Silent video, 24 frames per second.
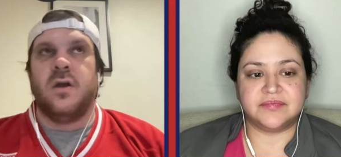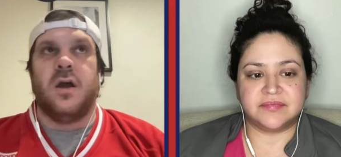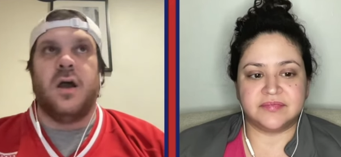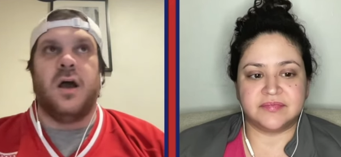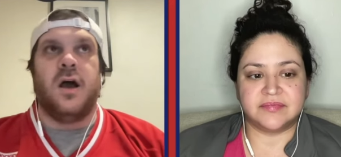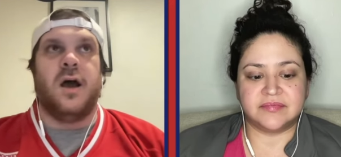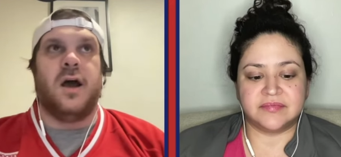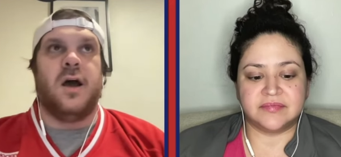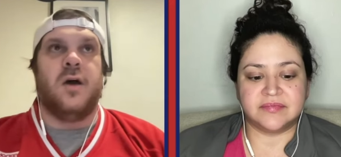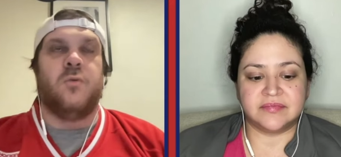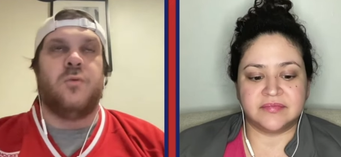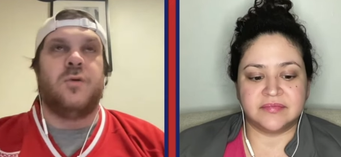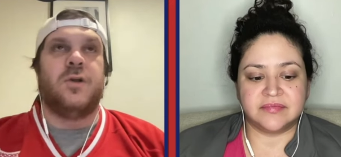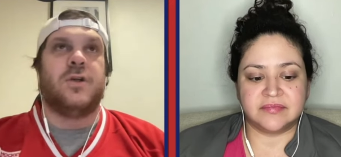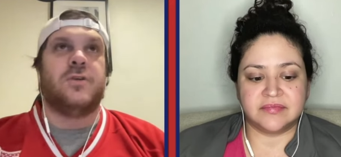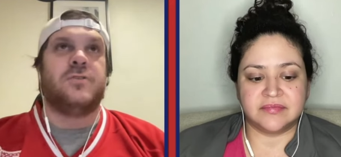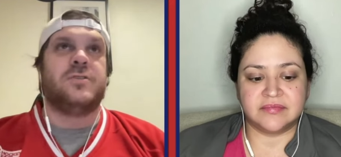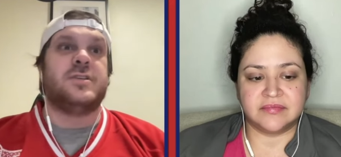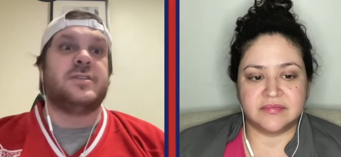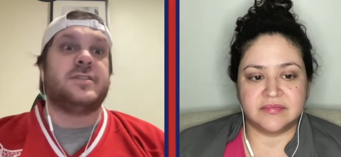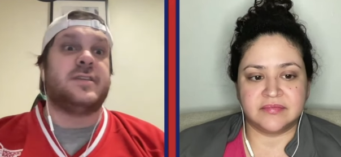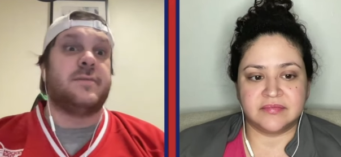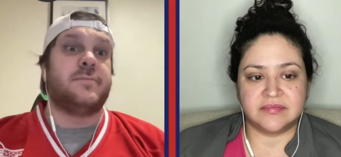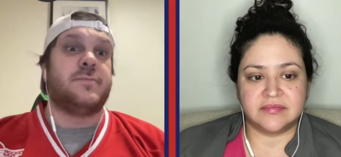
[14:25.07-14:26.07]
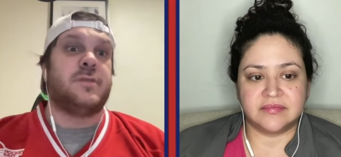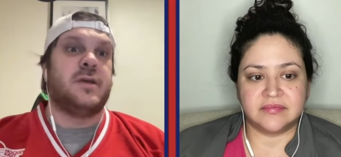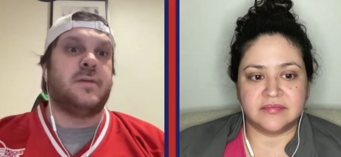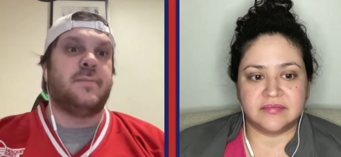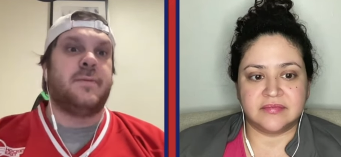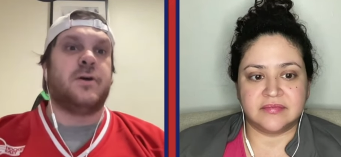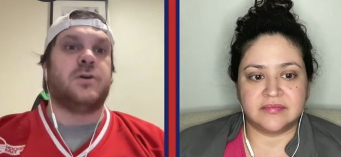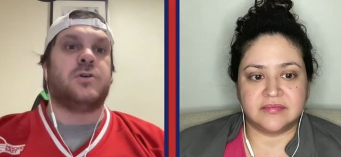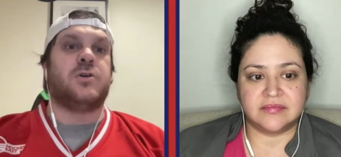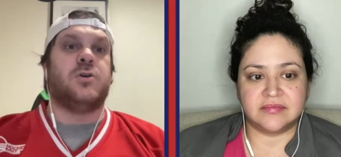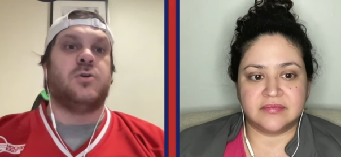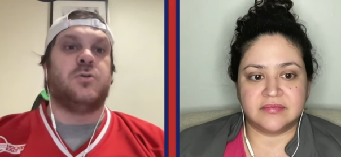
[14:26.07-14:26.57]
Speaker 1: Uh, we heard the same thing
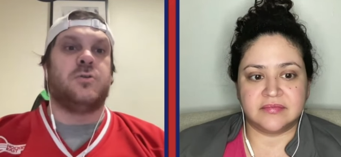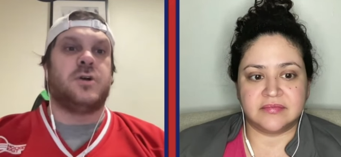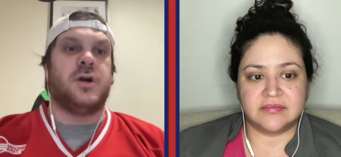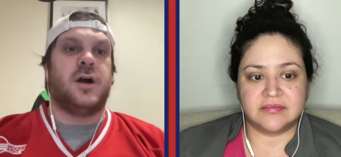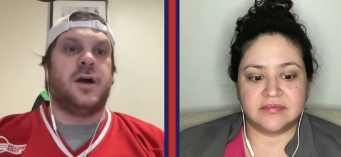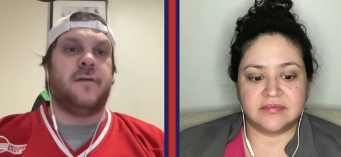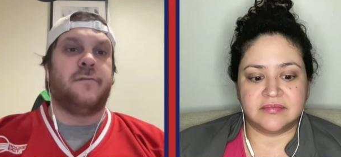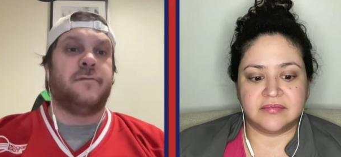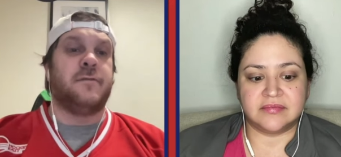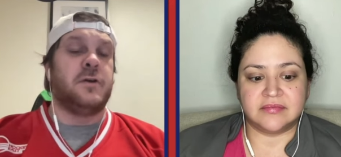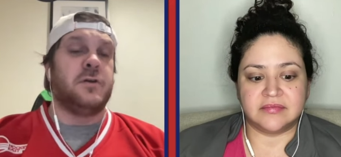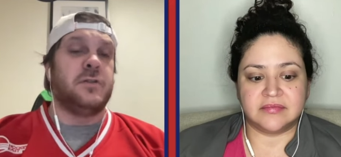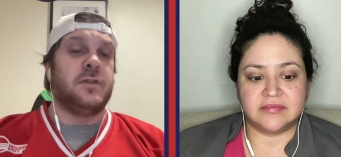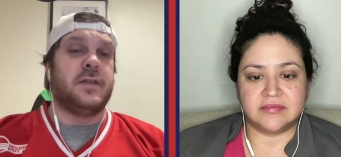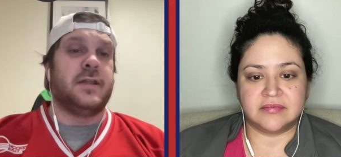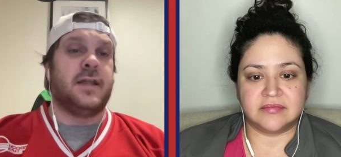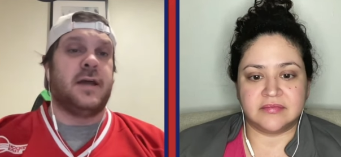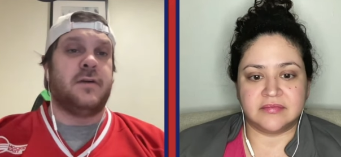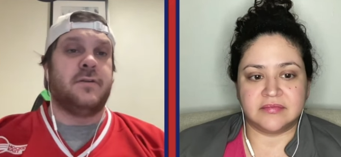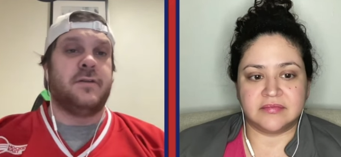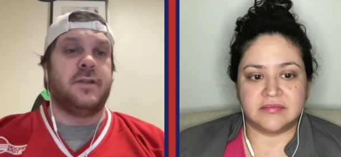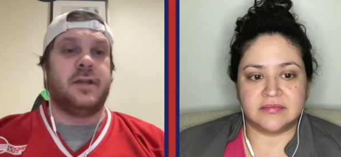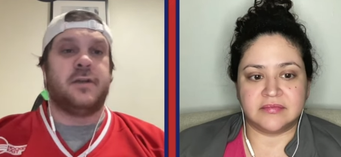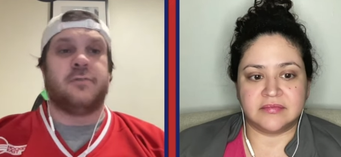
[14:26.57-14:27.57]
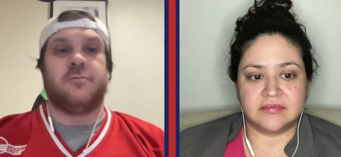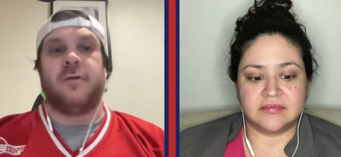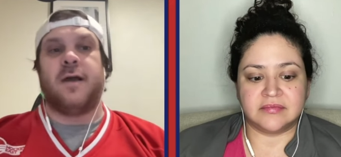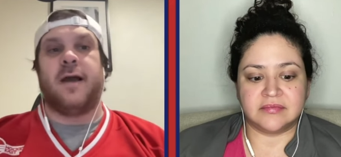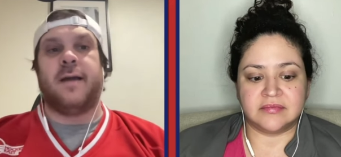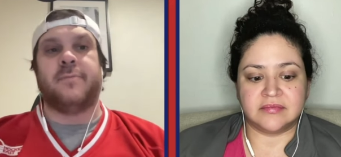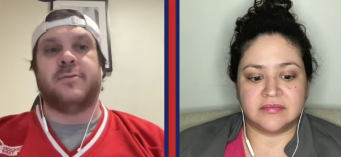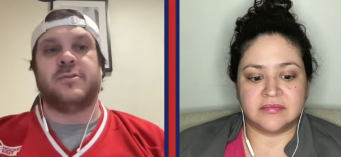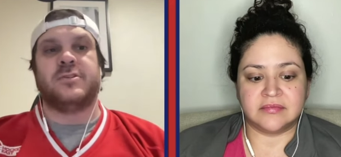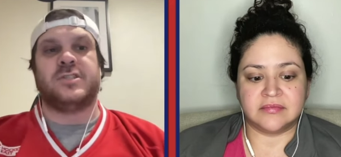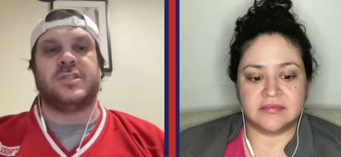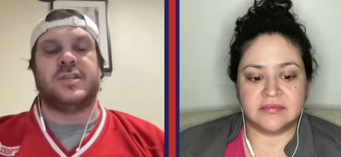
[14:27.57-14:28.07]
about Cole Caufield and how Nick
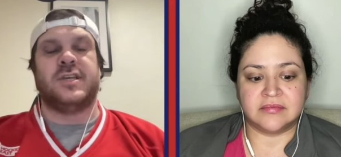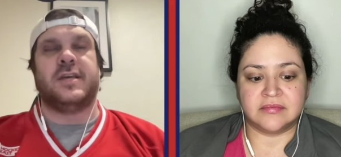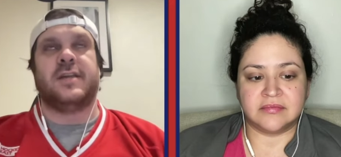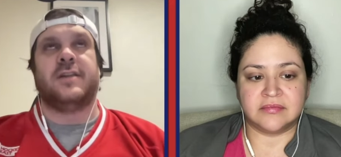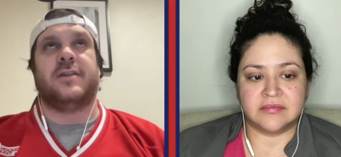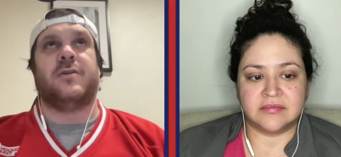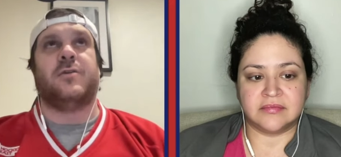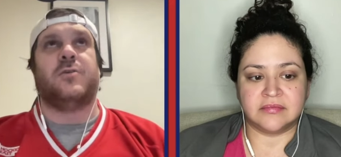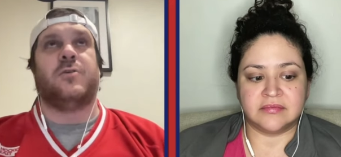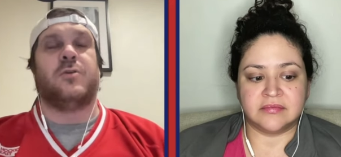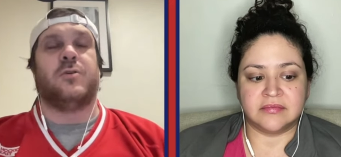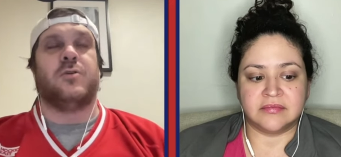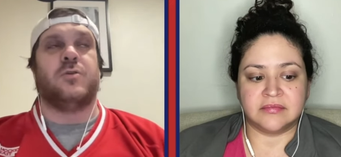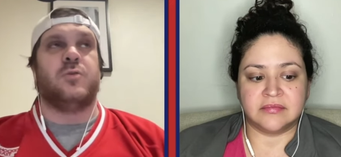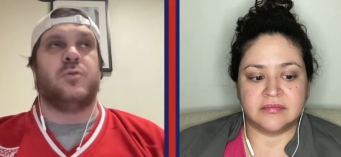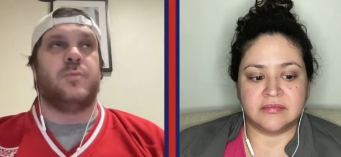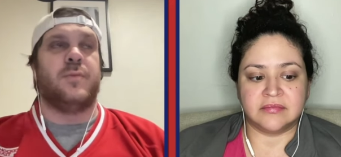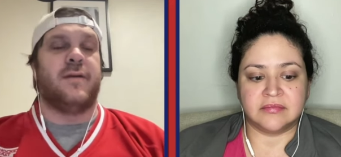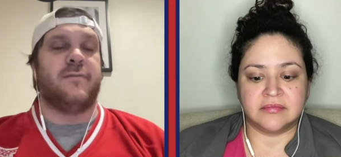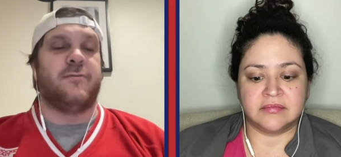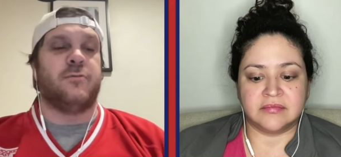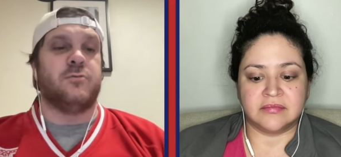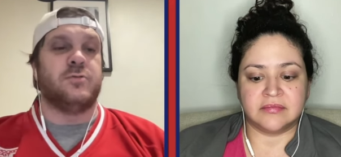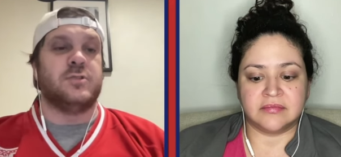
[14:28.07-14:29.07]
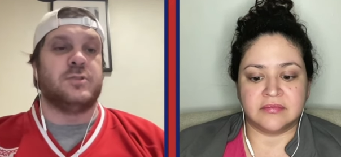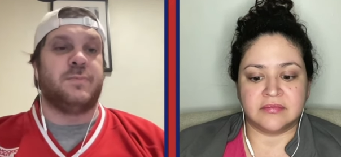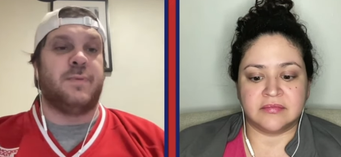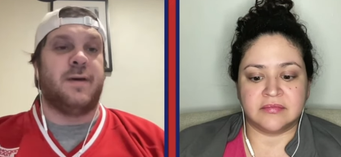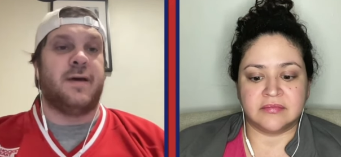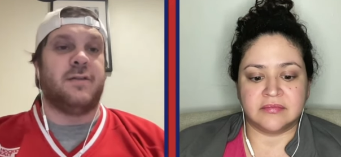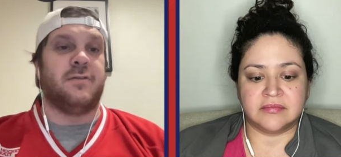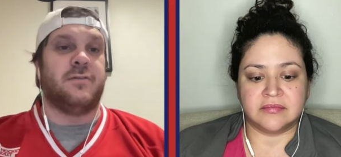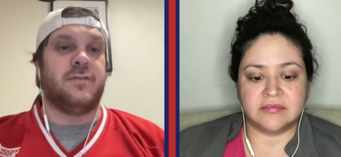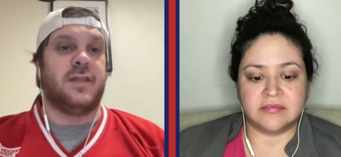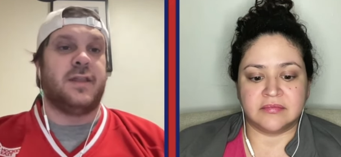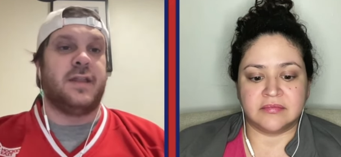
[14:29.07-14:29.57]
Robertson or whomever was
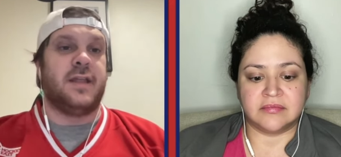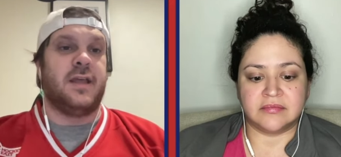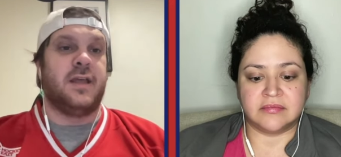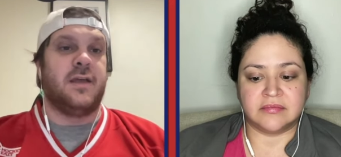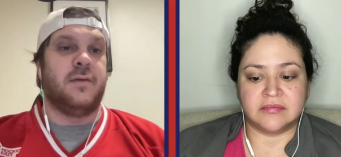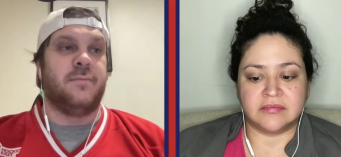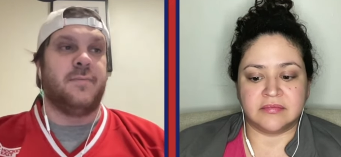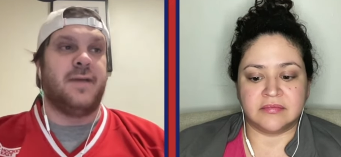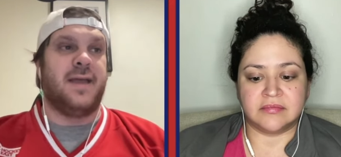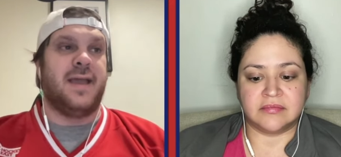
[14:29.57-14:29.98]
better than him.